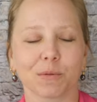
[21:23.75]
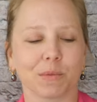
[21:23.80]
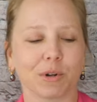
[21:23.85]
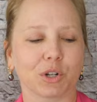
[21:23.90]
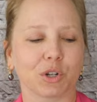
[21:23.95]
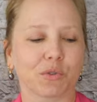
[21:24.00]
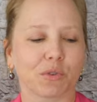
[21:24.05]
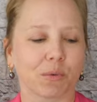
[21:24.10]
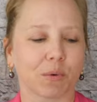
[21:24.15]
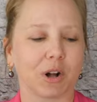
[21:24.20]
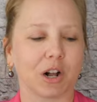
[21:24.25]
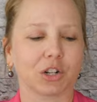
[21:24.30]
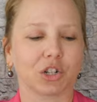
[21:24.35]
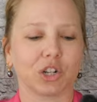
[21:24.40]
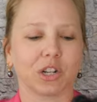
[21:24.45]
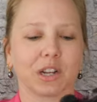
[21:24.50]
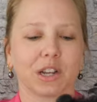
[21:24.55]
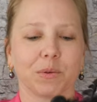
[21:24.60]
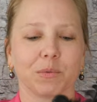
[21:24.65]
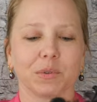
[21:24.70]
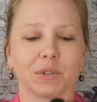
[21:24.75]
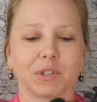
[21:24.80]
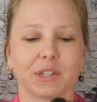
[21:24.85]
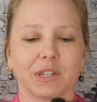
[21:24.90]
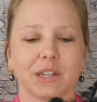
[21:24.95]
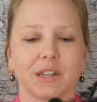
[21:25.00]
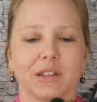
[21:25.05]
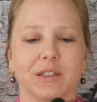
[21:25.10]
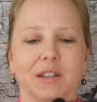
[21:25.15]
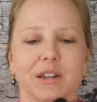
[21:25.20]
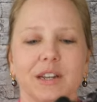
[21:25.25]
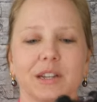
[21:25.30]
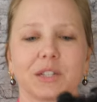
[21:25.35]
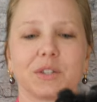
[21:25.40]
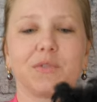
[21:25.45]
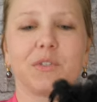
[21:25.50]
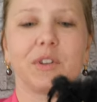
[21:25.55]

much for watching, and we'll see you in the next